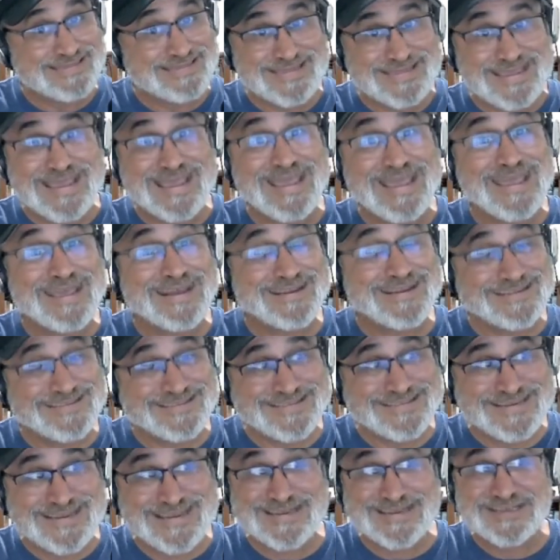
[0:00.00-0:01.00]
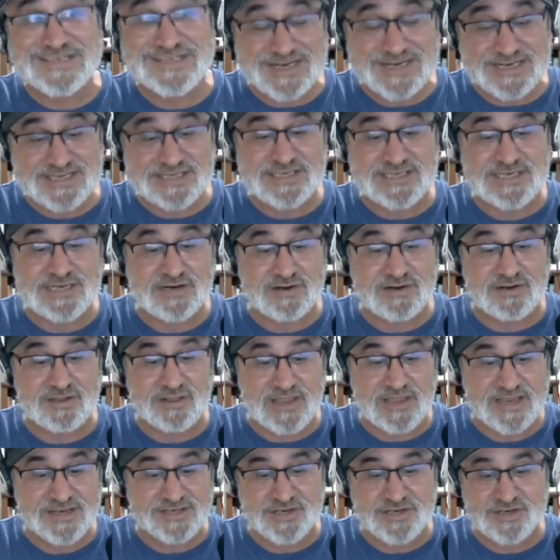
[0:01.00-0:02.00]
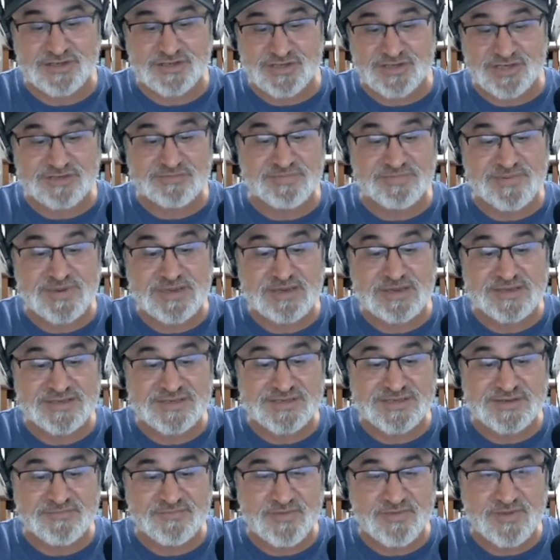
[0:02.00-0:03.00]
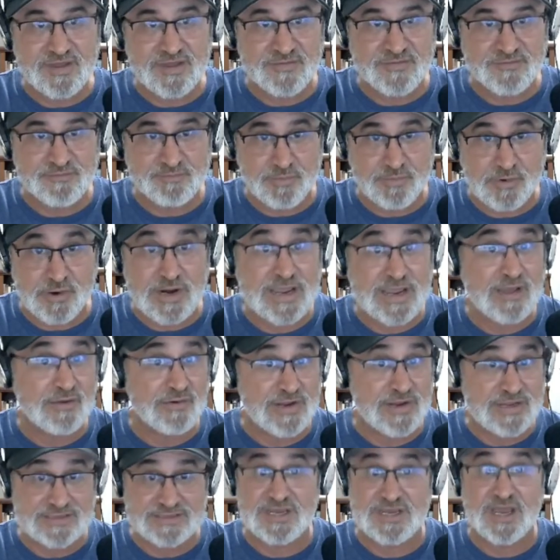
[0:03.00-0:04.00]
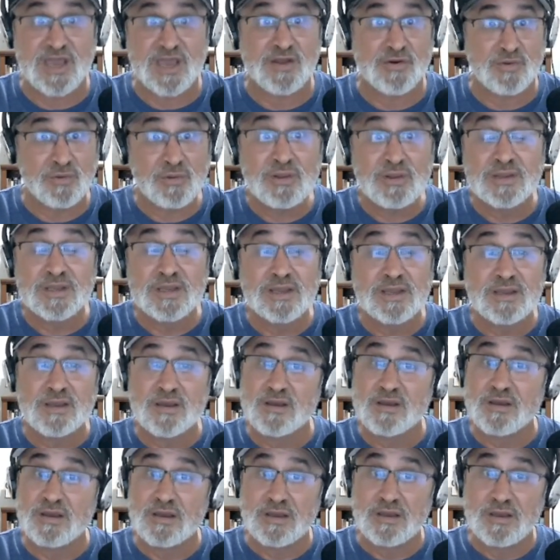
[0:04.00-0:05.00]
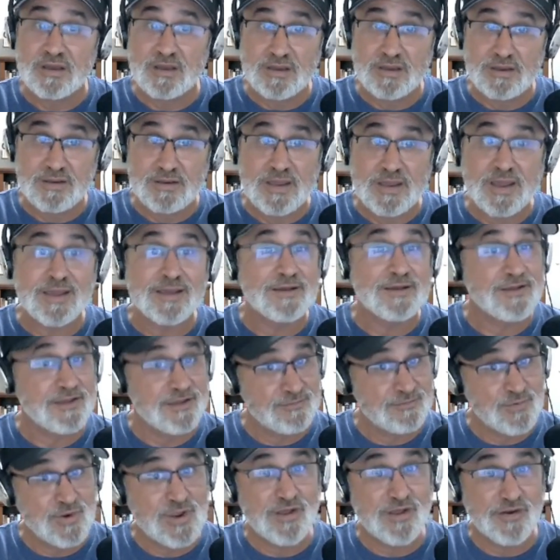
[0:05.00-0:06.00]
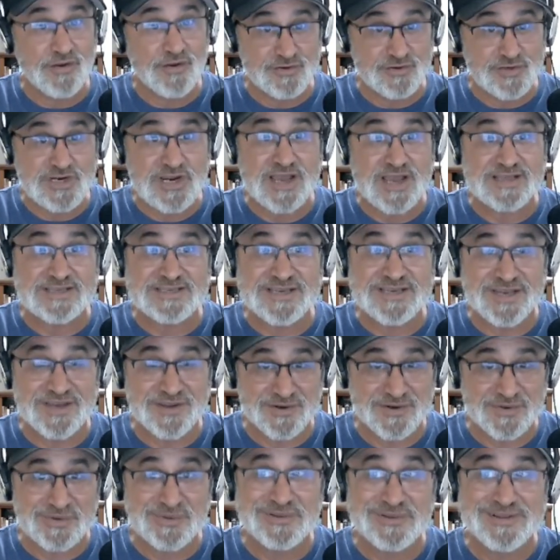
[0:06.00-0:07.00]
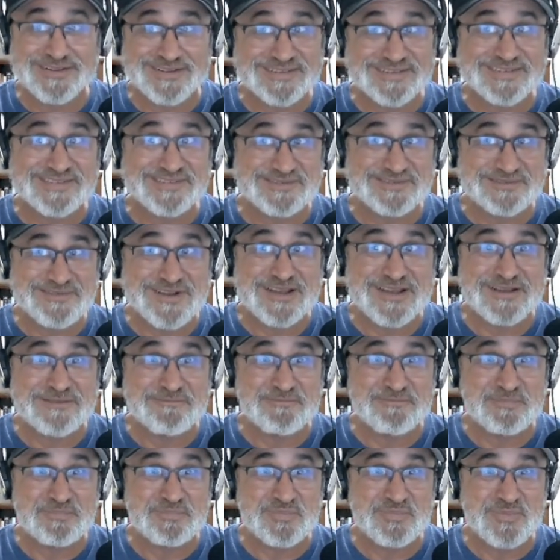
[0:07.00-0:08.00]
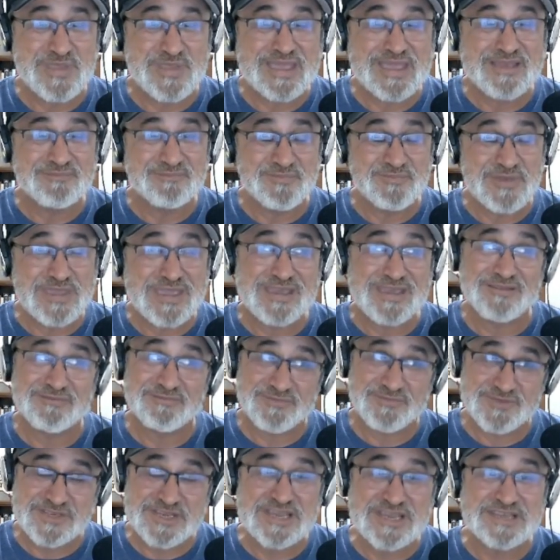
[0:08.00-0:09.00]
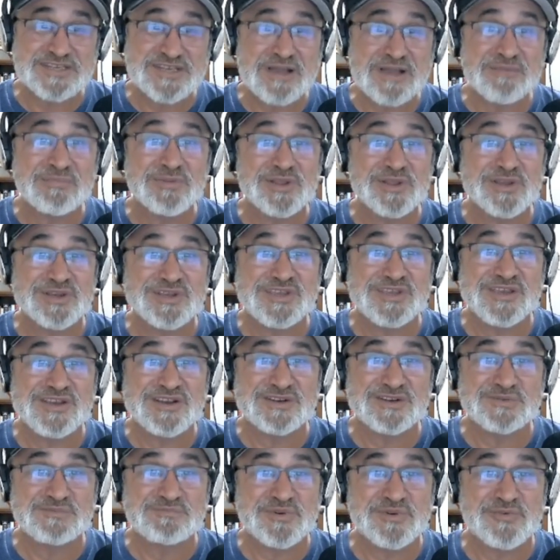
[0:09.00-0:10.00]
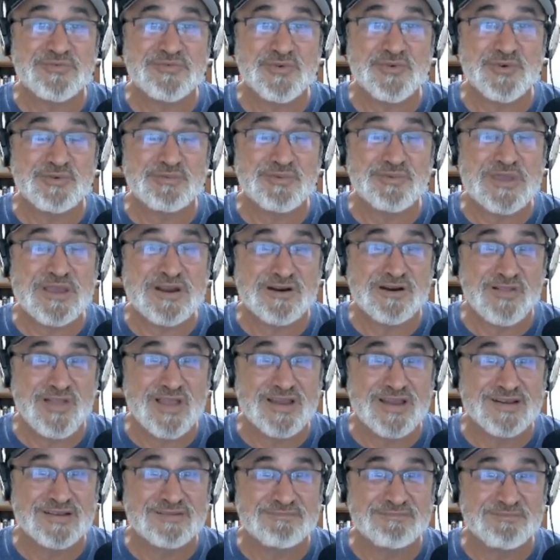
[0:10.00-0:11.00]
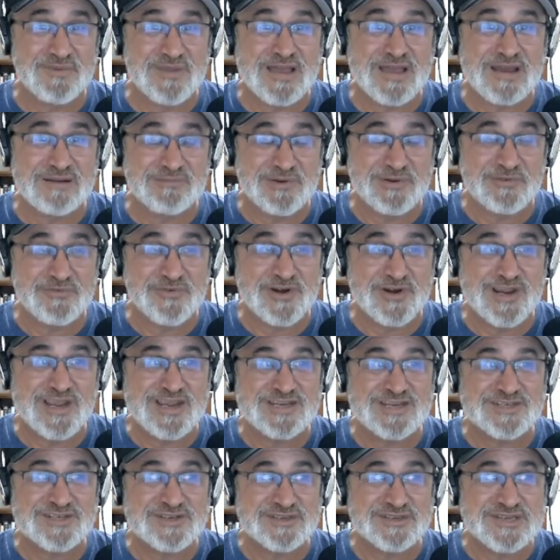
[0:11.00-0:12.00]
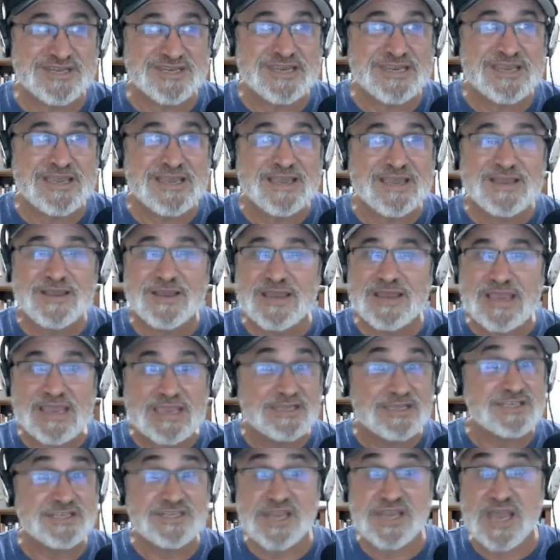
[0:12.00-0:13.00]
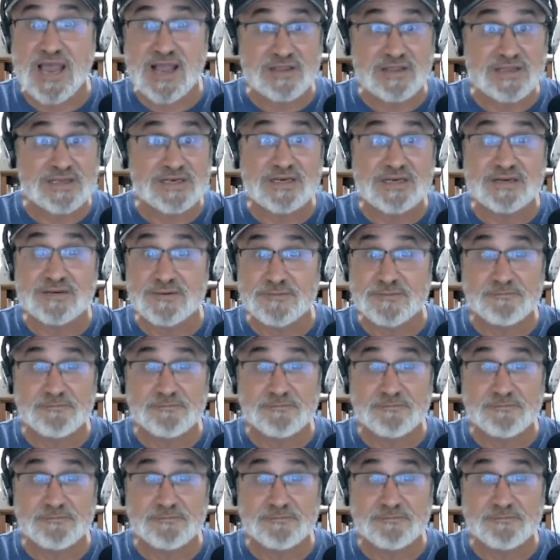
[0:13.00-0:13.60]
They had a decent interior last year just because of Brown and Tuttle. And we all know Shy Tuttle gave Saints a couple of good years before Carolina got him in free agency. He's solid.